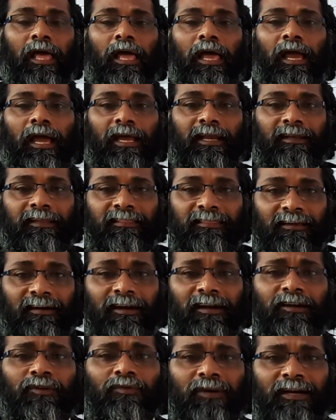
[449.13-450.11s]
And the
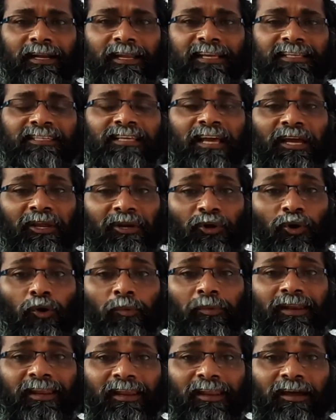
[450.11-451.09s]
third one is
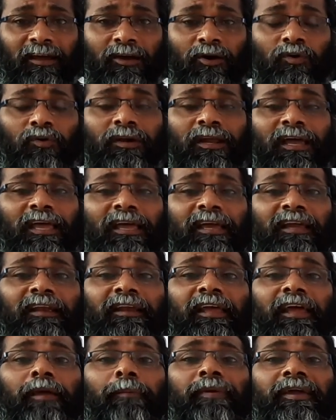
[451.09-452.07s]
nominal account,
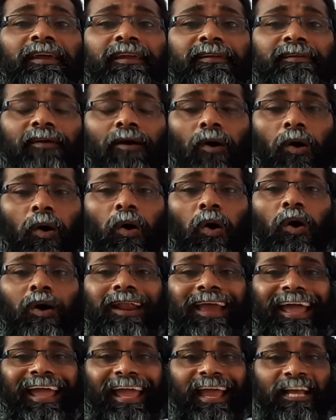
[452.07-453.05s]
debit all
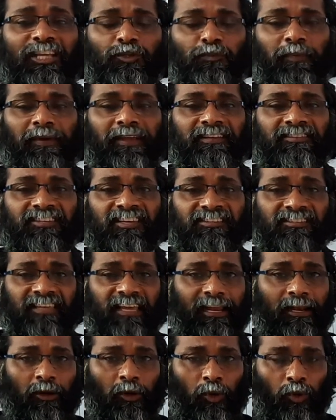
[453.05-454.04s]
expenses
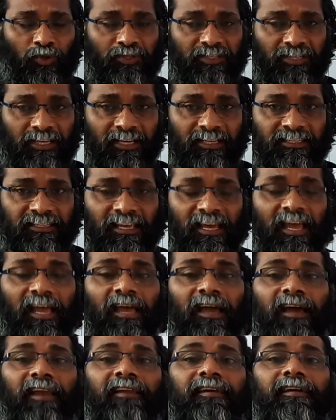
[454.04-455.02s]
and losses
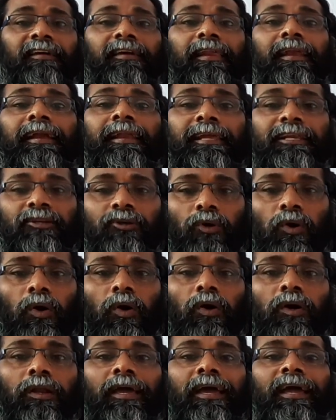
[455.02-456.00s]
and credit
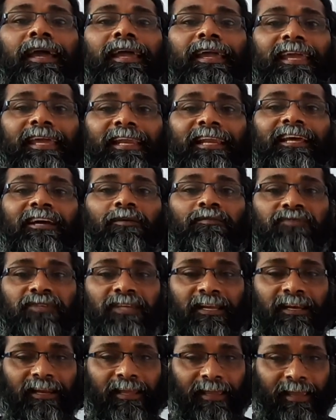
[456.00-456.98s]
all incomes
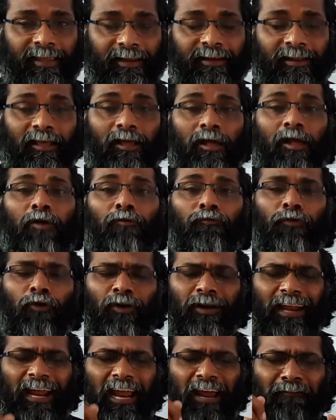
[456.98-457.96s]
and gain.
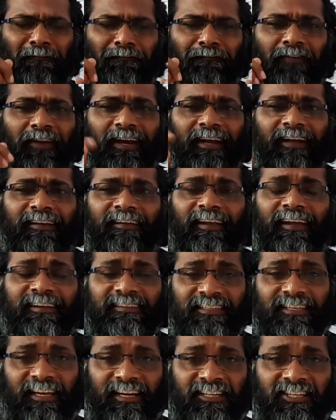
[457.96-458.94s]
For every
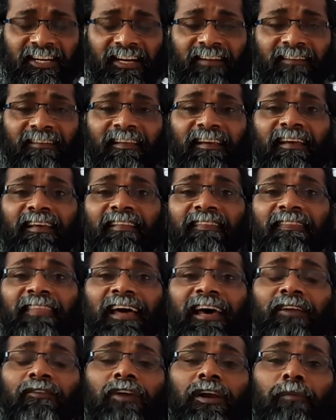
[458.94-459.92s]
transaction,
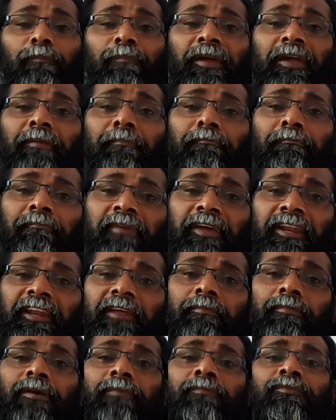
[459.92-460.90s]
there will be
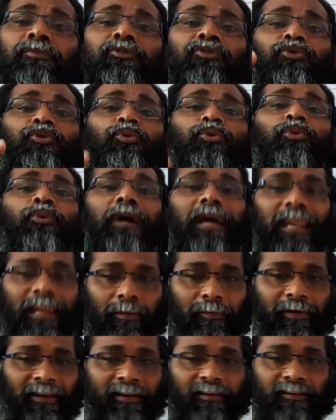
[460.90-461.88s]
minimum two
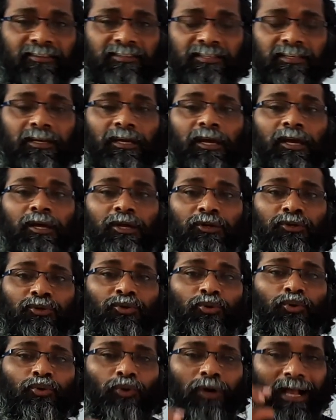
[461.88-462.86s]
elements,
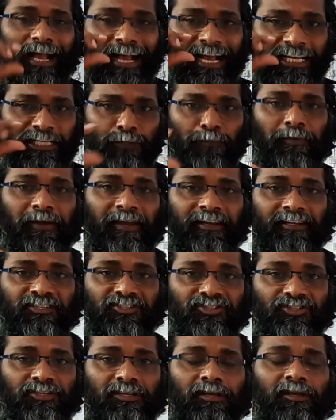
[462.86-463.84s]
two
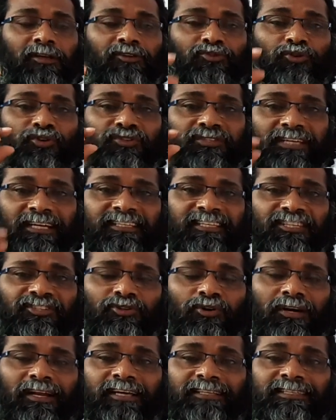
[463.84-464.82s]
aspects. So such is
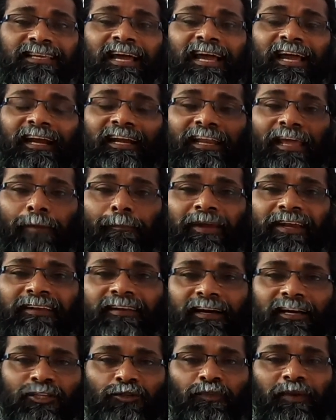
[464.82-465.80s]
known as debit
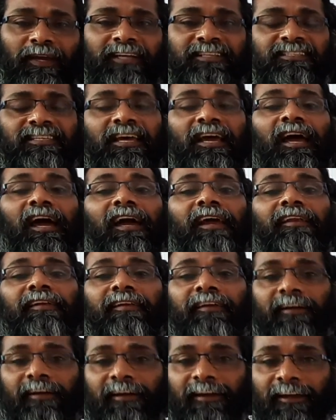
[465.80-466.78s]
aspects
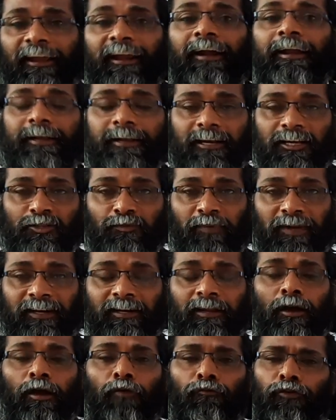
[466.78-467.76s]
and credit aspect.
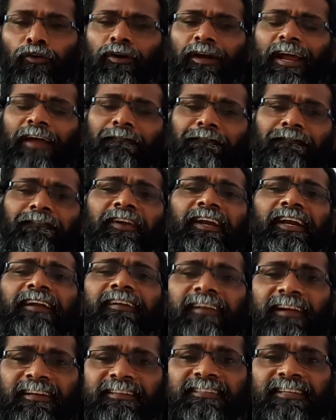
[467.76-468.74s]
For every
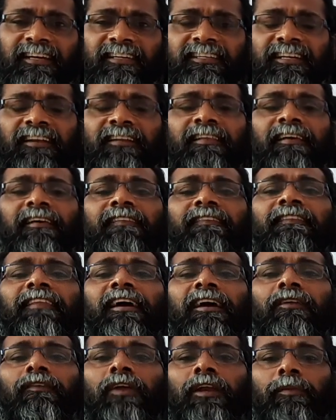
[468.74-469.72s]
transaction,
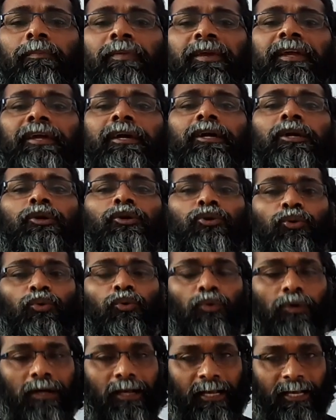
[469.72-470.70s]
there will be
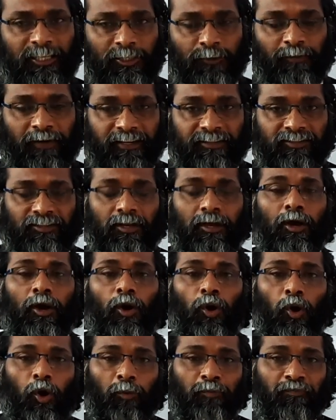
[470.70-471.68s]
two aspects.
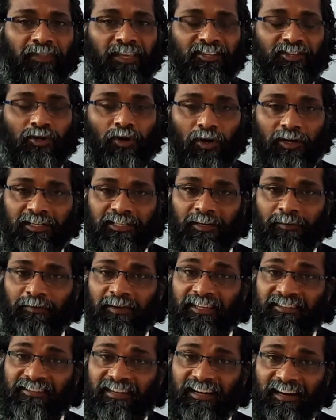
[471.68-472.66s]
Hope this concept
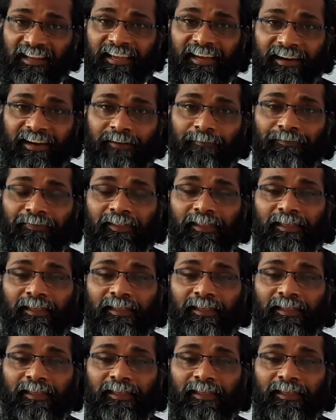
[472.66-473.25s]
is clear.